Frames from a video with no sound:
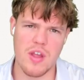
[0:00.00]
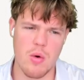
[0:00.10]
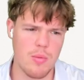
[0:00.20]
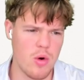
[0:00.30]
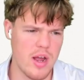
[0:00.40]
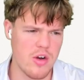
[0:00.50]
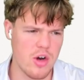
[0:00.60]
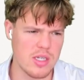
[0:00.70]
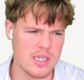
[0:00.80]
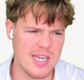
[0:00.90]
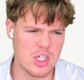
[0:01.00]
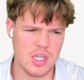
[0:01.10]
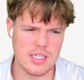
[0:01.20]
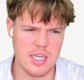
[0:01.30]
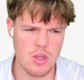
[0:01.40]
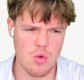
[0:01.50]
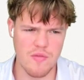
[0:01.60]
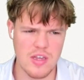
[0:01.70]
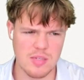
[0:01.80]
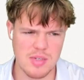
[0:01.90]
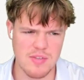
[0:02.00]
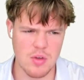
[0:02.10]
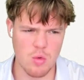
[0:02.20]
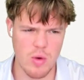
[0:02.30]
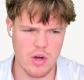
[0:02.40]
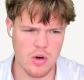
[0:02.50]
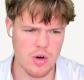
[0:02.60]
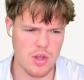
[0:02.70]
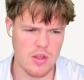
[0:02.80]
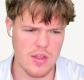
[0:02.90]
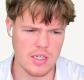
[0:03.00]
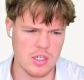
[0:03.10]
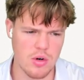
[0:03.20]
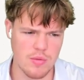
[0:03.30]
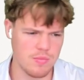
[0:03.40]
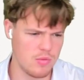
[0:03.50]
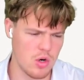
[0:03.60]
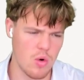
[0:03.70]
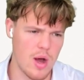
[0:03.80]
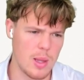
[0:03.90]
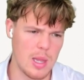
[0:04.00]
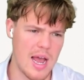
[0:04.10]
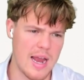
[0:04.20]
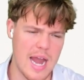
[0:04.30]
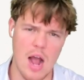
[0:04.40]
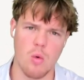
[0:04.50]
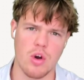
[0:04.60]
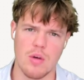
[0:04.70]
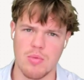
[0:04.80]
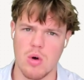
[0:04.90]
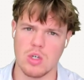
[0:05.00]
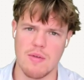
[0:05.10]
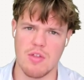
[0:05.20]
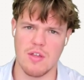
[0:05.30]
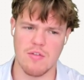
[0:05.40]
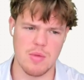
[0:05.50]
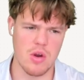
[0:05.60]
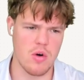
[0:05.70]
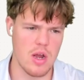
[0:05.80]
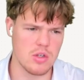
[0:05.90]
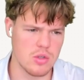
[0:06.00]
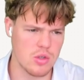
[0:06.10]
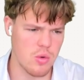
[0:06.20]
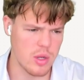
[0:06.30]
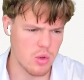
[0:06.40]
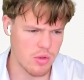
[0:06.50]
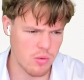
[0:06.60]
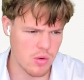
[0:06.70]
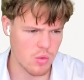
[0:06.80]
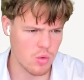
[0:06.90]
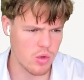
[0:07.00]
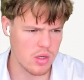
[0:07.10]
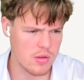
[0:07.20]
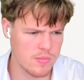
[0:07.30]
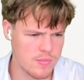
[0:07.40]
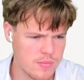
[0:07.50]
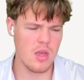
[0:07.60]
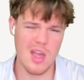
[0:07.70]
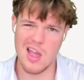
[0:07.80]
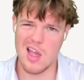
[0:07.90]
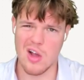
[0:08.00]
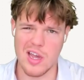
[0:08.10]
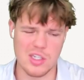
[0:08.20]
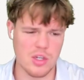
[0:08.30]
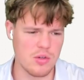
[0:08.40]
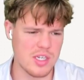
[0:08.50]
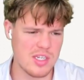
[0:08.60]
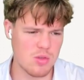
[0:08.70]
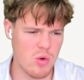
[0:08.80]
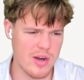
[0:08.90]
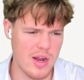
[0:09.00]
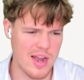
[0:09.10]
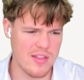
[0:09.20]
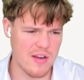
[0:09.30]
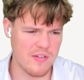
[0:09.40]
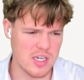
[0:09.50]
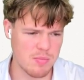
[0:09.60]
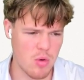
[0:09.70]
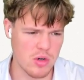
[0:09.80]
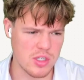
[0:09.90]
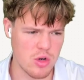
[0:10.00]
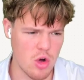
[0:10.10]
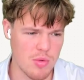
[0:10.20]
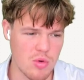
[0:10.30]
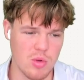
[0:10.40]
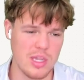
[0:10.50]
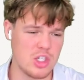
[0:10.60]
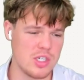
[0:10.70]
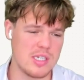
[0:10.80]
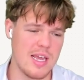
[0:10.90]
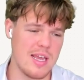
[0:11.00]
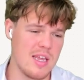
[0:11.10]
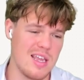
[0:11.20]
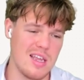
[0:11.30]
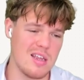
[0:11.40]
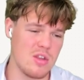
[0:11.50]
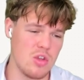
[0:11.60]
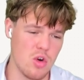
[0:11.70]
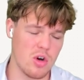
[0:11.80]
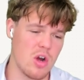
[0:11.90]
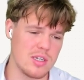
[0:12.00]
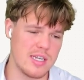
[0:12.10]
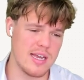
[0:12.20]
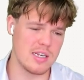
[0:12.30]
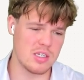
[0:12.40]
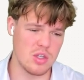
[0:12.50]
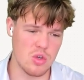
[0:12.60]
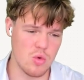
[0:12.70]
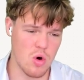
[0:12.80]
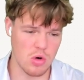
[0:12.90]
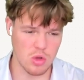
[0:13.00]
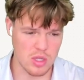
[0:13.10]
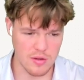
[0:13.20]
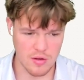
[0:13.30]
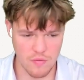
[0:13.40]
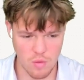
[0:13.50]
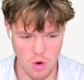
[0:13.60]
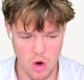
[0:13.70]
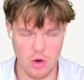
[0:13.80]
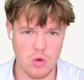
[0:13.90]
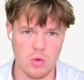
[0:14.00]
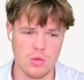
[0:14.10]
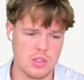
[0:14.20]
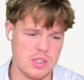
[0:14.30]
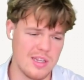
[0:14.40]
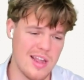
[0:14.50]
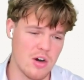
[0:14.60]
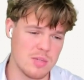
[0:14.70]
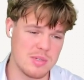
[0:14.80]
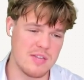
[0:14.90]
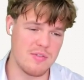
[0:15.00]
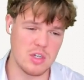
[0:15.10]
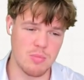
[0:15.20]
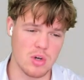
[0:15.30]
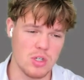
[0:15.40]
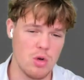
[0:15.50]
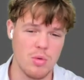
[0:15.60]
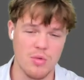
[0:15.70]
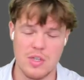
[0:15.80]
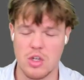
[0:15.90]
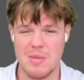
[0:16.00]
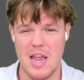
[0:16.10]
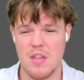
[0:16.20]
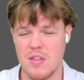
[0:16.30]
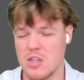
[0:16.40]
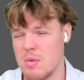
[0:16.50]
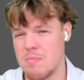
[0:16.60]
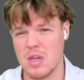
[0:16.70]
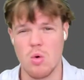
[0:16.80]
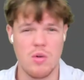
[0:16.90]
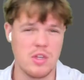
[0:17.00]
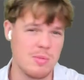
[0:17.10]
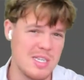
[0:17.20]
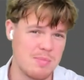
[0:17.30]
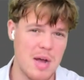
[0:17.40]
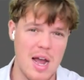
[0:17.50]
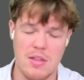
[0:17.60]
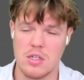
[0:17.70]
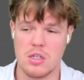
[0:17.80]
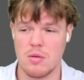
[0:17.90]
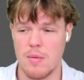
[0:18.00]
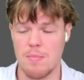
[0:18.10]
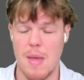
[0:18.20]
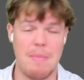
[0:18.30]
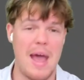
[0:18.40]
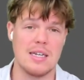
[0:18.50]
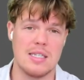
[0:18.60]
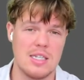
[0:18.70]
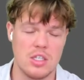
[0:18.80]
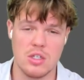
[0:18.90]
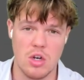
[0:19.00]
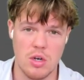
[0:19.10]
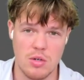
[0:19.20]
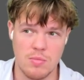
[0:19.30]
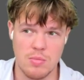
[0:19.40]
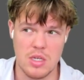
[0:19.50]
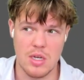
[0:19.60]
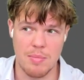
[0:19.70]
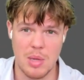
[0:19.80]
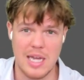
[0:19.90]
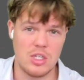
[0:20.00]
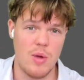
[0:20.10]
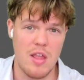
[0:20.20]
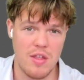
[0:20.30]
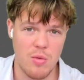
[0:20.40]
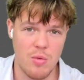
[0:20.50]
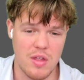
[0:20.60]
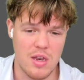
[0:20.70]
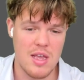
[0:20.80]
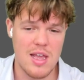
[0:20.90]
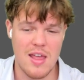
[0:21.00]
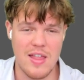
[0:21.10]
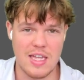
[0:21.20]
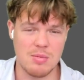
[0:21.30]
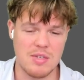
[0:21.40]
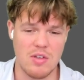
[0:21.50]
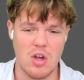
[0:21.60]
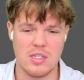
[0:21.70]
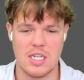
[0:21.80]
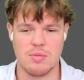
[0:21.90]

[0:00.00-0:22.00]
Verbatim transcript: I want to point out here is let's actually continue with a specific record that's going to, you know, align how we're going to approach everything from here on out. So let's go ahead and look through here real quick. Okay, so since this one identifies Barnes and Noble, let's just say in your context, you are looking for articles that are specific to Barnes and Noble. This could be anything. This could be Bitcoin. This could be SPY. This and past this, this could be applied to anything within that specific context.